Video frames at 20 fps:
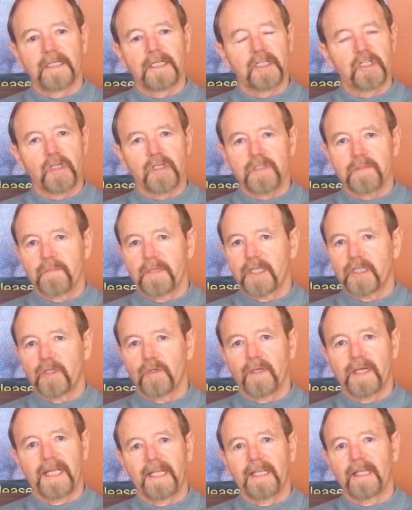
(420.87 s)
It doesn't make
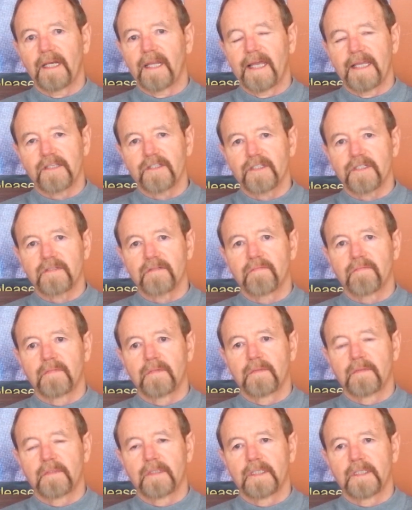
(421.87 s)
any less
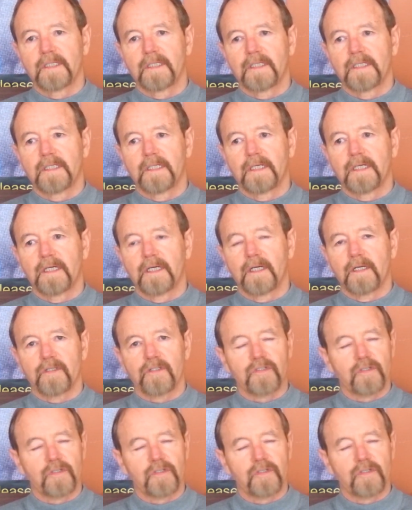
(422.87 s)
a